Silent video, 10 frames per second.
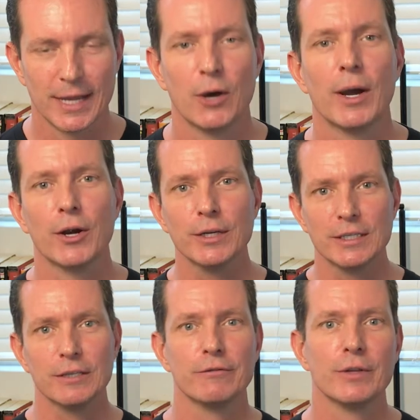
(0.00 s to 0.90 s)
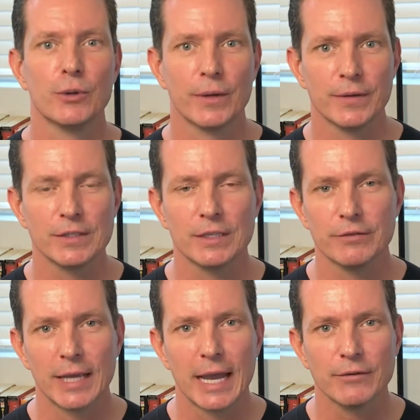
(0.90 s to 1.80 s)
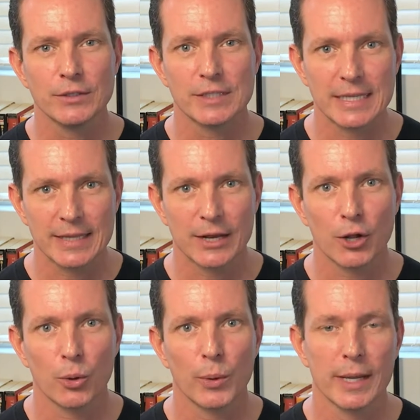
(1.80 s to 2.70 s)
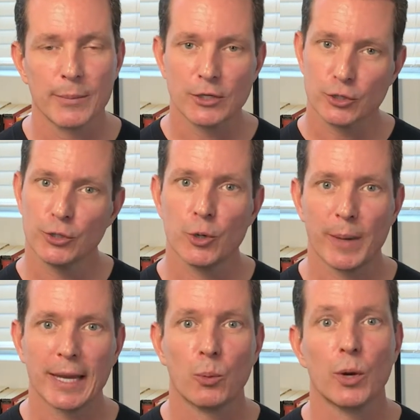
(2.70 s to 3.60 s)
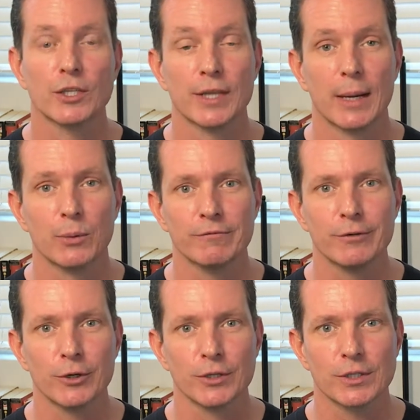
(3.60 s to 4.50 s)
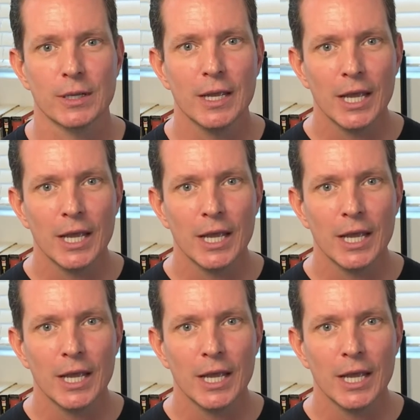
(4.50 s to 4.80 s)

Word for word: Now, I already did a video on this. If you haven't seen that already, make sure you go back and watch that one first.